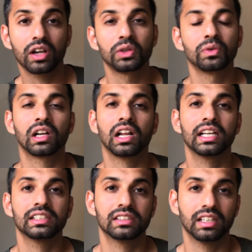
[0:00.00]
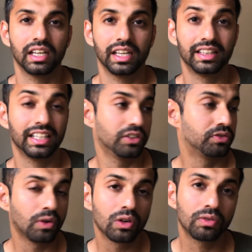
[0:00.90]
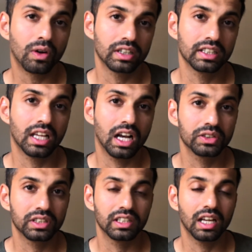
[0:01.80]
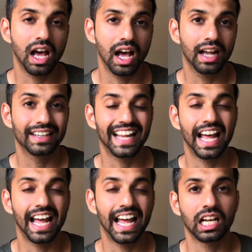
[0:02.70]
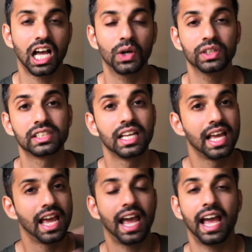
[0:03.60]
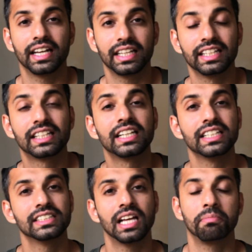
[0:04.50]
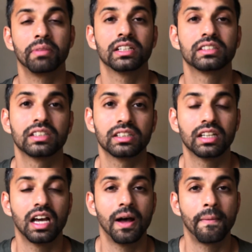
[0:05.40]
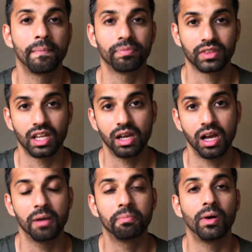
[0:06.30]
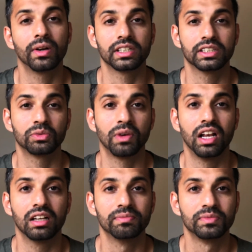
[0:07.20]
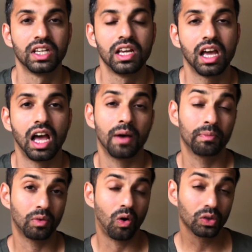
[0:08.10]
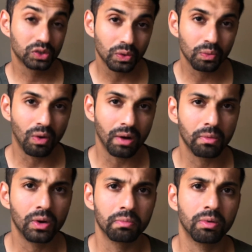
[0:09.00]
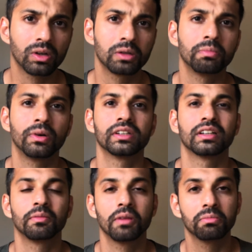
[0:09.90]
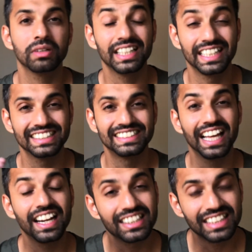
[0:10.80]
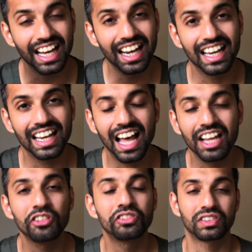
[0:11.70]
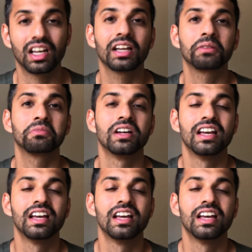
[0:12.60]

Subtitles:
utilized the full 40,000 tax allowance and increase that pension pot as well. Also, one more important point to remember is there is a lifetime